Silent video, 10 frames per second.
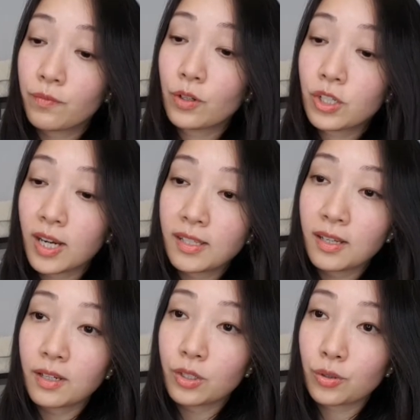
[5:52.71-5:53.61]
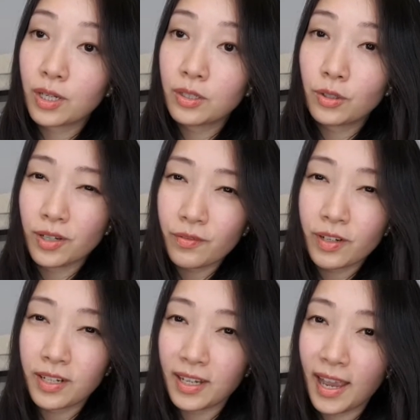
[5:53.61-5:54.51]
So if you're chasing a trend, you're
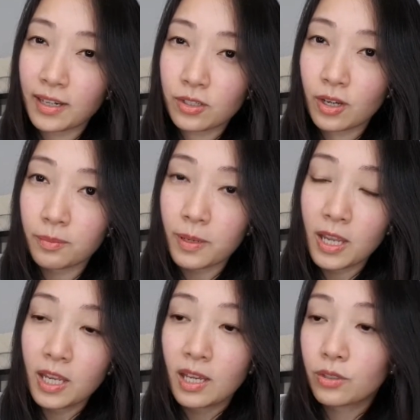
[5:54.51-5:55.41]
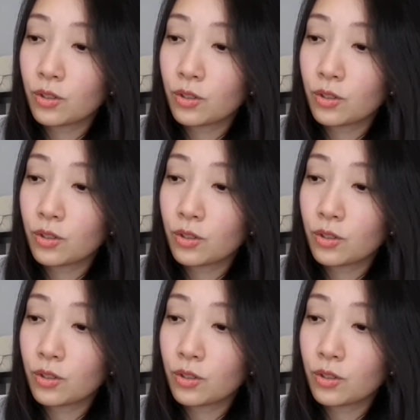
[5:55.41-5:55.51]
never gonna catch up.